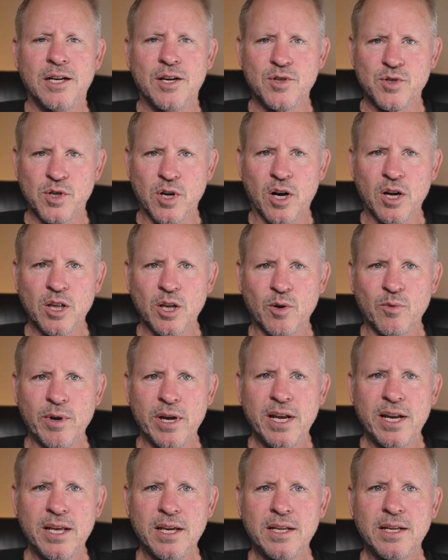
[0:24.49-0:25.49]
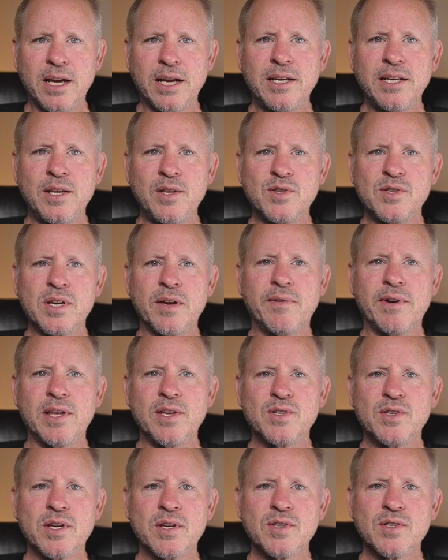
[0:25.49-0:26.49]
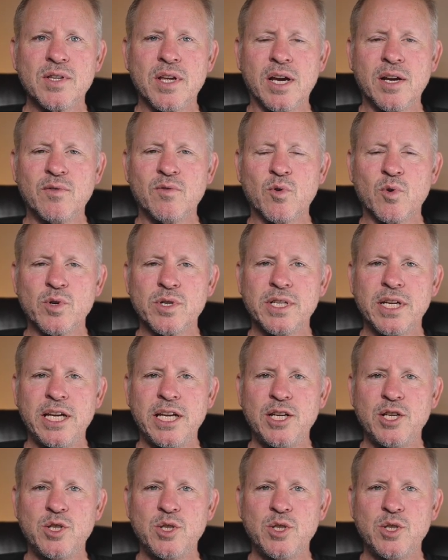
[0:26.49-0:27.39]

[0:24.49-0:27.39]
A scarlet red 1976 914